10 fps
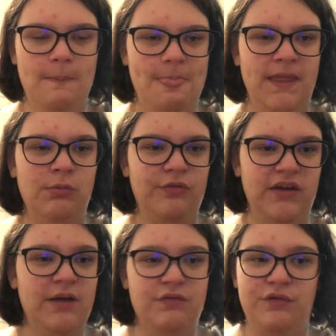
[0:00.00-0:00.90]
It was
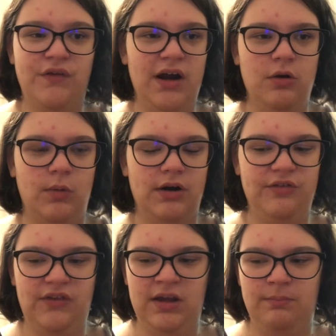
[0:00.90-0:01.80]
never
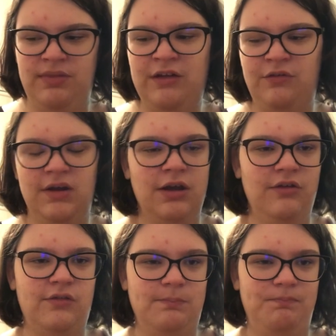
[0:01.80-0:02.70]
fireworks. And that's
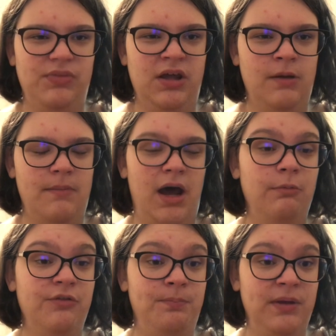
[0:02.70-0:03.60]
because I
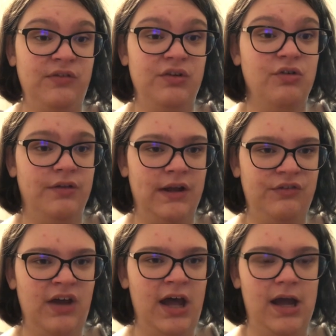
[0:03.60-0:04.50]
was busy during
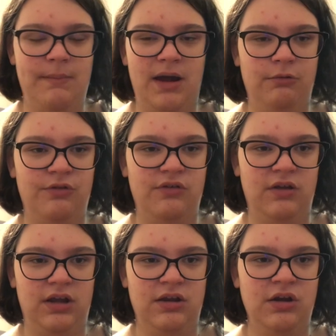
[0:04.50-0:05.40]
that time. I was
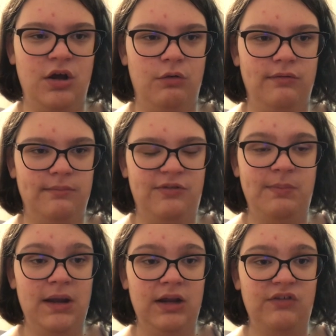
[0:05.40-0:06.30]
like, you know,
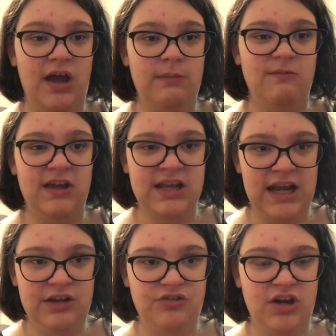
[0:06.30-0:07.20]
spending time
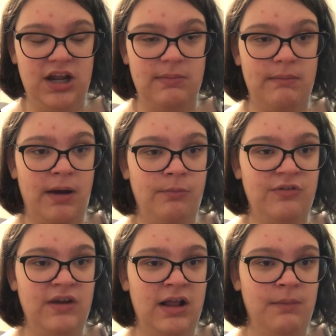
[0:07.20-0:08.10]
vacationing. My mom
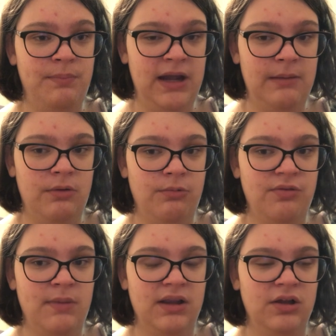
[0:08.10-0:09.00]
was in Alabama
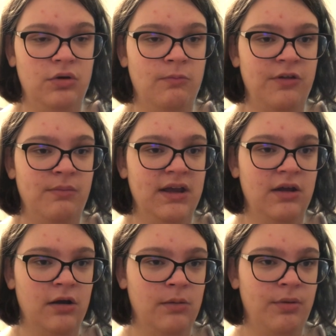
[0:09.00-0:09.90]
with my
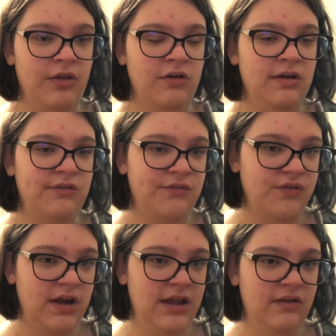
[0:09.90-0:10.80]
younger brother and his
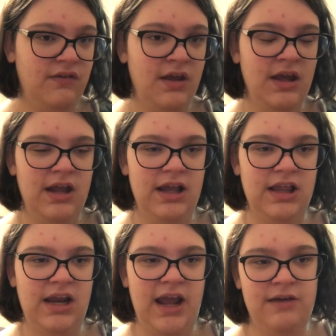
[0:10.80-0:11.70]
friends. And
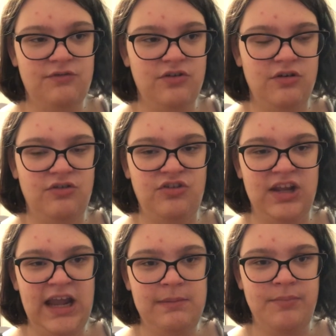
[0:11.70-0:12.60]
then after
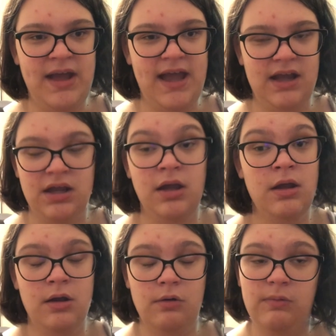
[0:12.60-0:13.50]
she came back,
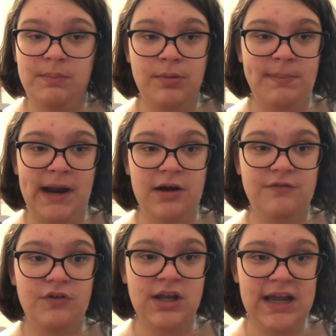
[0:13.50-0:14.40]
we
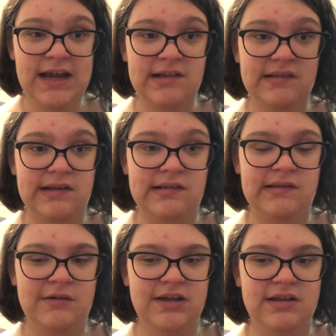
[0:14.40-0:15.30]
prepared for Kansas
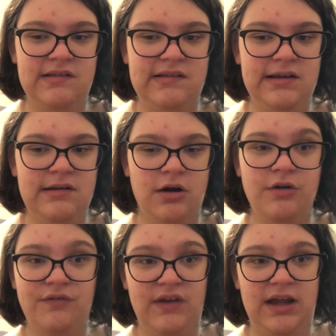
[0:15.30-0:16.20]
so I can see
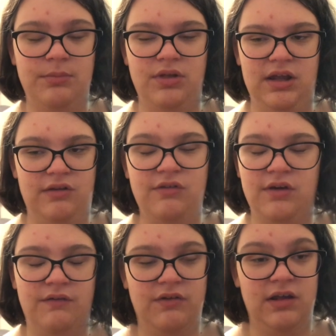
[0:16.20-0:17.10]
her family and
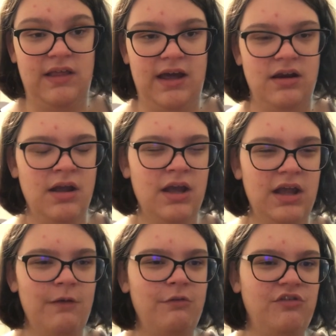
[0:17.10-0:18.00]
stuff like that.
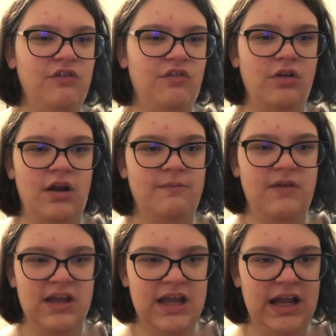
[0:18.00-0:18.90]
It was just a lot of
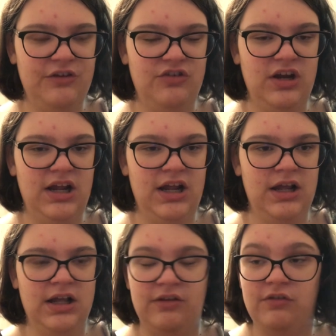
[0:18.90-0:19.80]

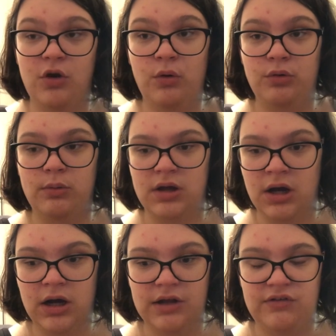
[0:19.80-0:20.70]
vacationing and going to a
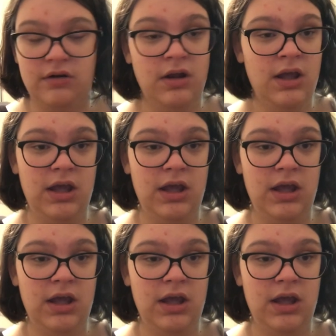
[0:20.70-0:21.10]
concert.